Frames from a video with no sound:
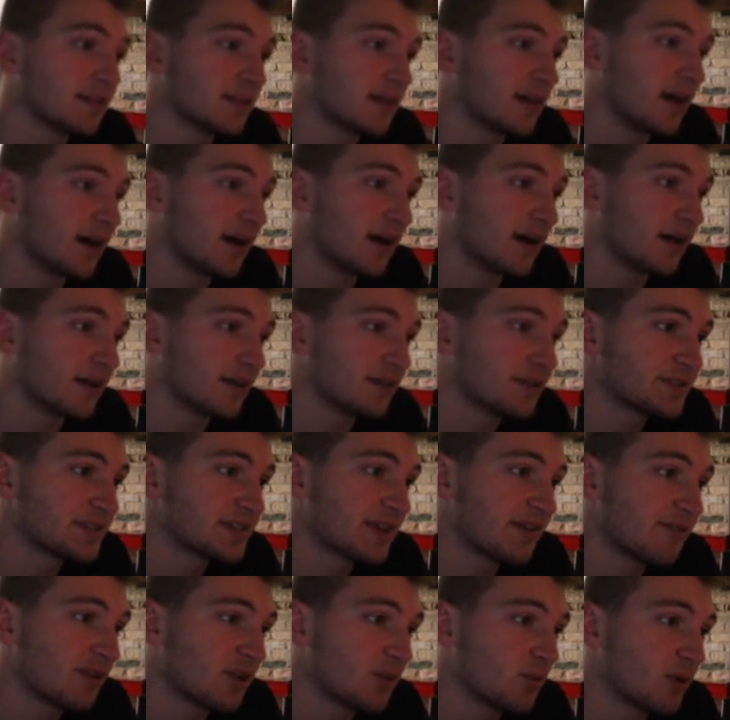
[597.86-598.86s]
uh,
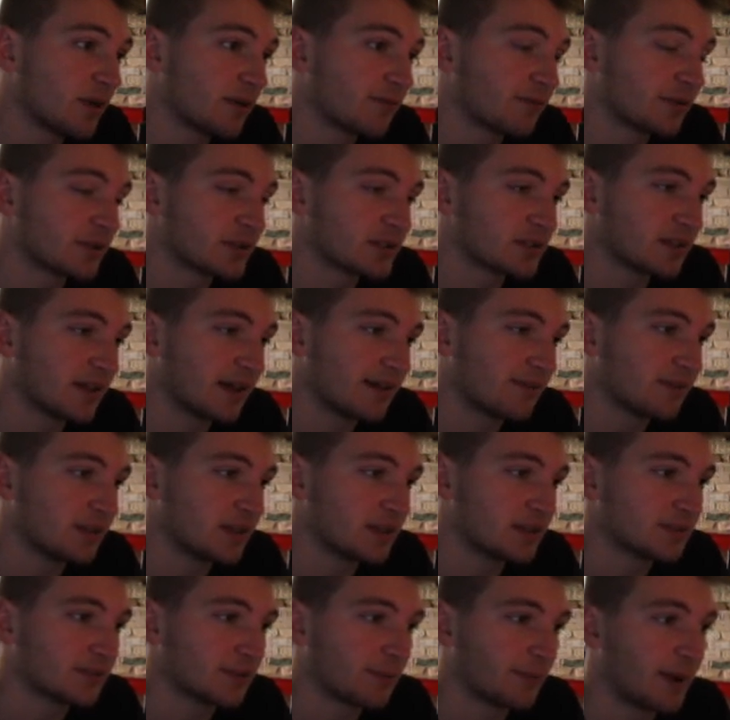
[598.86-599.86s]
71 versus
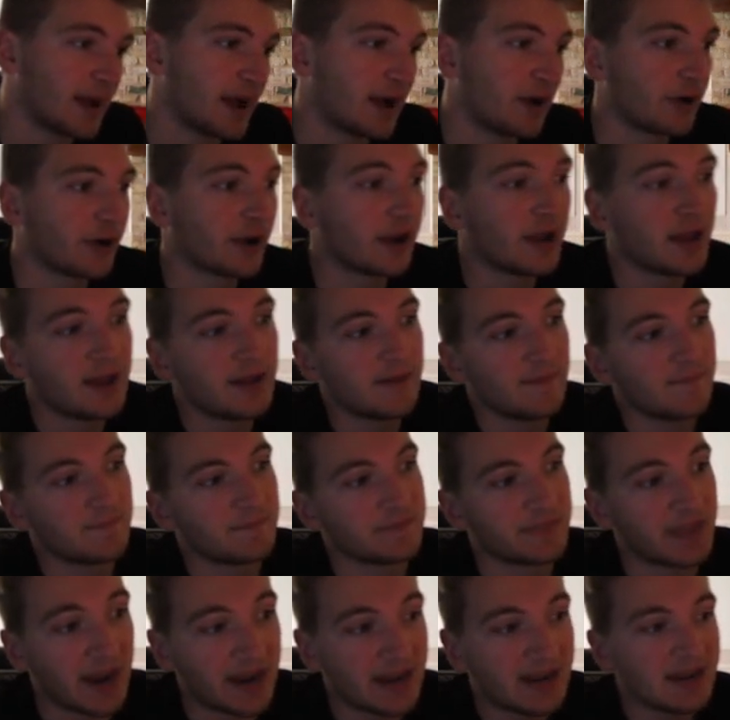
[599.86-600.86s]
lefties for power,
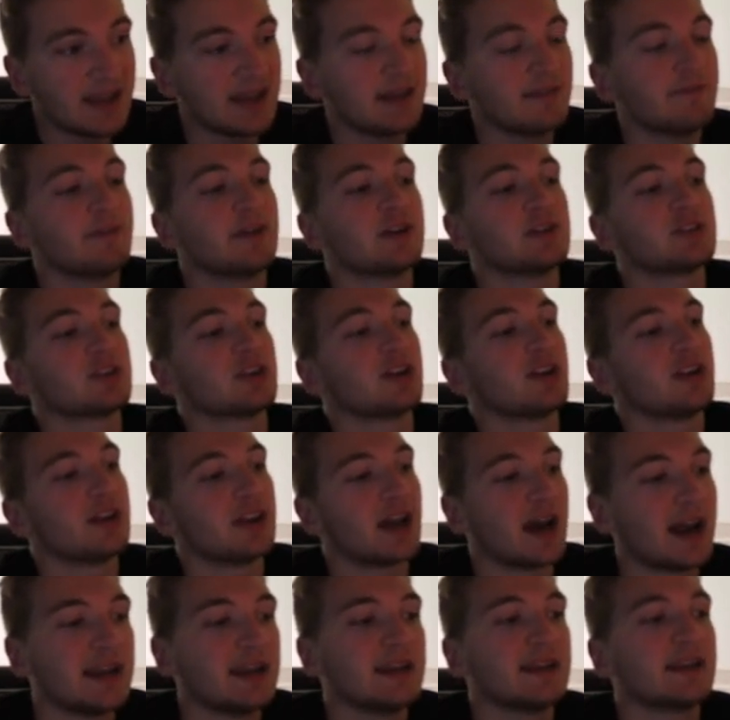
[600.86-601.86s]
98 vision,
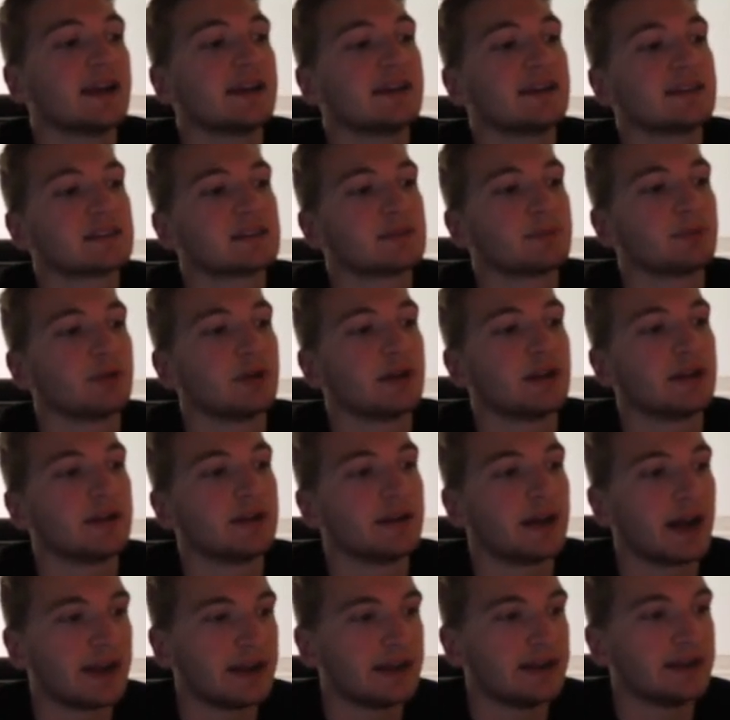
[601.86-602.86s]
99
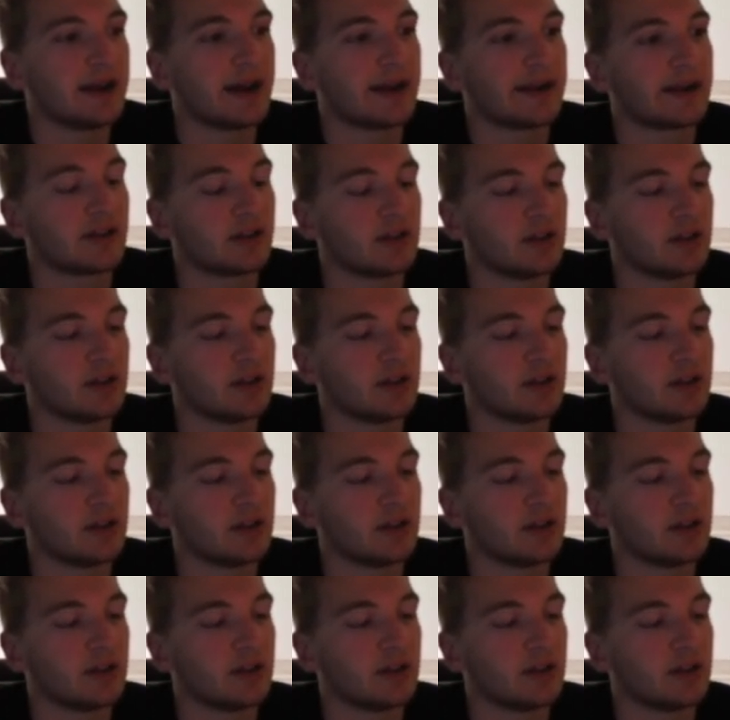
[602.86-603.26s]
discipline, 99